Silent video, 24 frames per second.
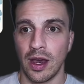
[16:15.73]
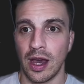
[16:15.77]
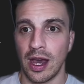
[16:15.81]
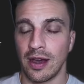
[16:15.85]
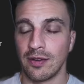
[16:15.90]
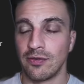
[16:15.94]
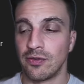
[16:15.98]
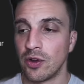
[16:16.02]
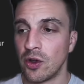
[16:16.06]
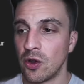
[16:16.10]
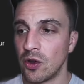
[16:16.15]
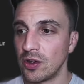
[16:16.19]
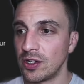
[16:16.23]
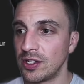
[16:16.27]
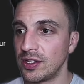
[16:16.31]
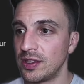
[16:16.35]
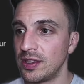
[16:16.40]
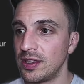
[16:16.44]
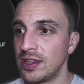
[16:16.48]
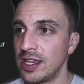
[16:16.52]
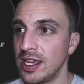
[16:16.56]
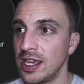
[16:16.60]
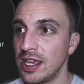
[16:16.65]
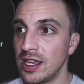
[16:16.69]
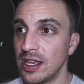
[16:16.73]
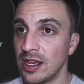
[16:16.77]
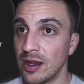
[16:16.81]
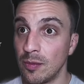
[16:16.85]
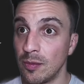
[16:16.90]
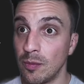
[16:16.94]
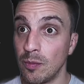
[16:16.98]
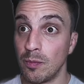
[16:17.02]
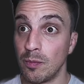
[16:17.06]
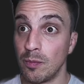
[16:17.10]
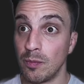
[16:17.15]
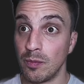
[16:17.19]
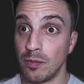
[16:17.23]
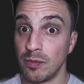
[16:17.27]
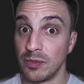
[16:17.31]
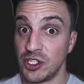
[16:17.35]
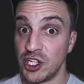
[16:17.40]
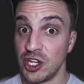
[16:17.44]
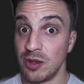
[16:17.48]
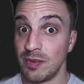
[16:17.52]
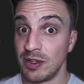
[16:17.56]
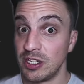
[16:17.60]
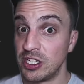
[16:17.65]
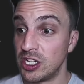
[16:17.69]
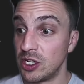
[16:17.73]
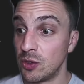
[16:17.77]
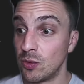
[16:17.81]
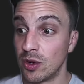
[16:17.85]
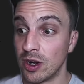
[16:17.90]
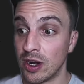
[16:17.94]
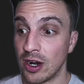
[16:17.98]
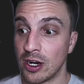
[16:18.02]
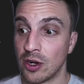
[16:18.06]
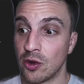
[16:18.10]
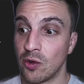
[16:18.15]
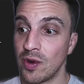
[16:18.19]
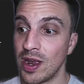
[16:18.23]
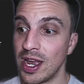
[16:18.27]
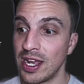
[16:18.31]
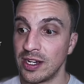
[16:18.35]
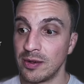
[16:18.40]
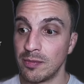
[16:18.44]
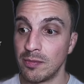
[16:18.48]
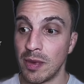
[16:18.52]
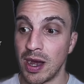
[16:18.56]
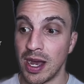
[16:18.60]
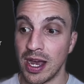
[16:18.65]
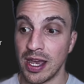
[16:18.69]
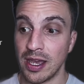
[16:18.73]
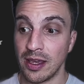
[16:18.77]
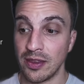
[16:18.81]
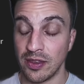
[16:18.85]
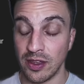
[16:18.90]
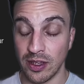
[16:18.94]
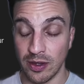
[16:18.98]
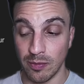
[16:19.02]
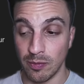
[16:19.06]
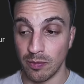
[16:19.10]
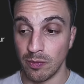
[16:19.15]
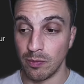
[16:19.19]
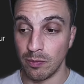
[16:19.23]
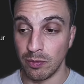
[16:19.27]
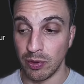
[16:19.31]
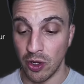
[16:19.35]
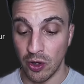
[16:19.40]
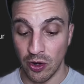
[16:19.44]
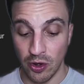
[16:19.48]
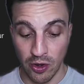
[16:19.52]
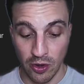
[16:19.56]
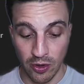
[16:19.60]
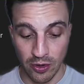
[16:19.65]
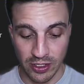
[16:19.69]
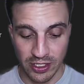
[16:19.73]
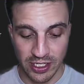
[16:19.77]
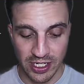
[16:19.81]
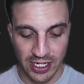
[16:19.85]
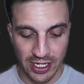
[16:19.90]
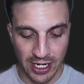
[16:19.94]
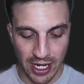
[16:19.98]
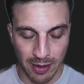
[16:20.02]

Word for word: I've got the GPT where I created the blog content.